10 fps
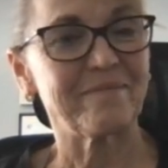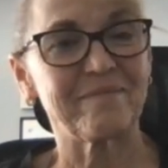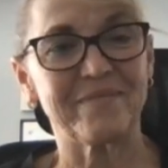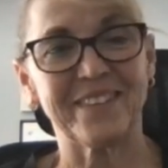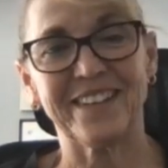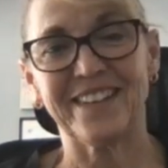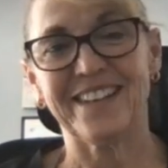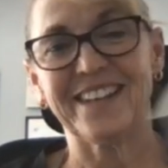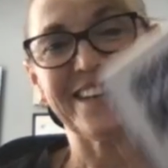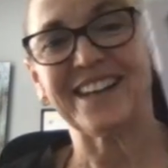there to show.
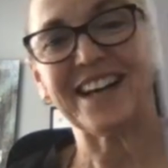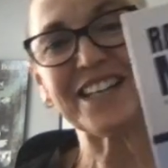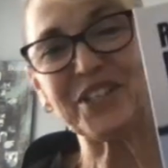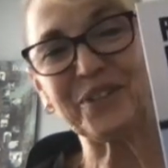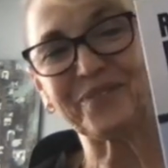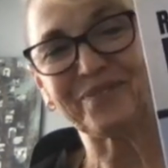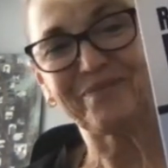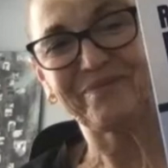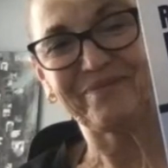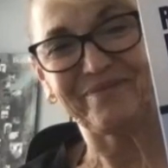There it
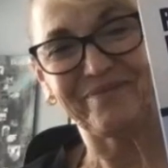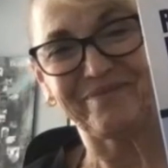is.